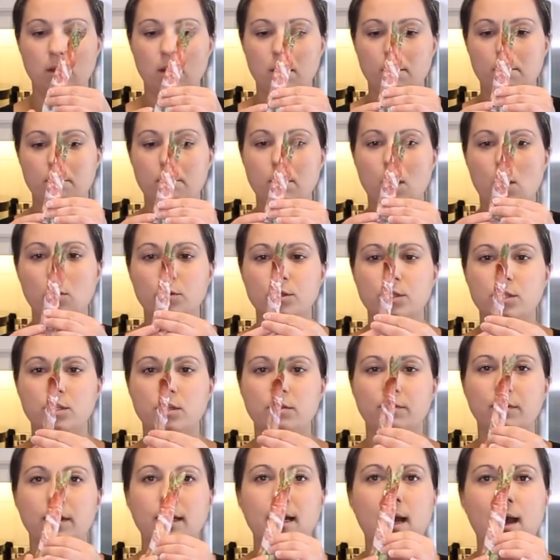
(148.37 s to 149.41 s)
most of
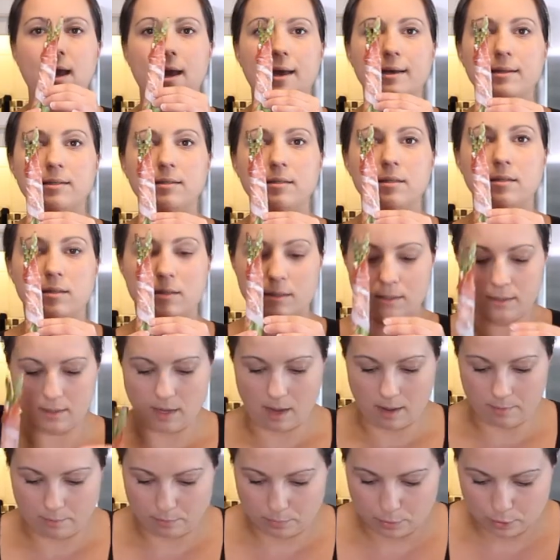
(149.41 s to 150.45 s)
it has
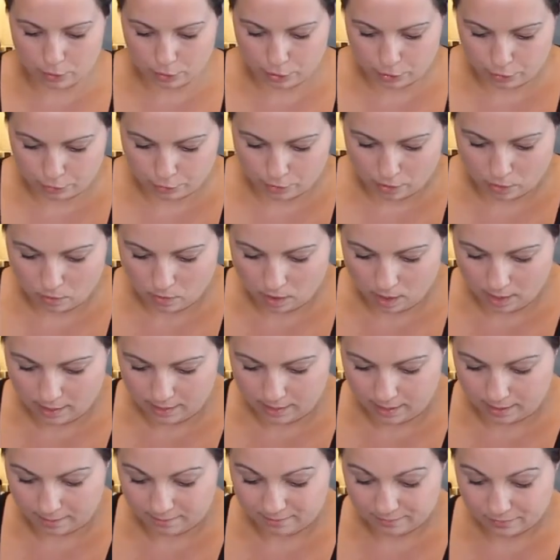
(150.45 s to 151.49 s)
some prosciutto on it.